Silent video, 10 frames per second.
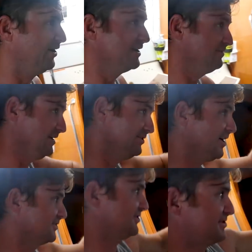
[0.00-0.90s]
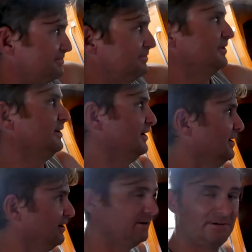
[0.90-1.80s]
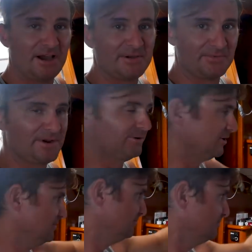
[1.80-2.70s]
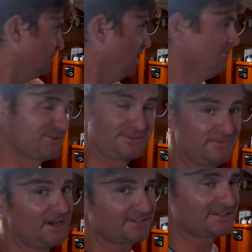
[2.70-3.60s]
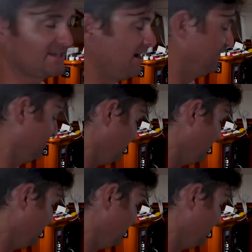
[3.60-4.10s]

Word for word: Oh, it, it knocked us. I mean, we were almost knocked us down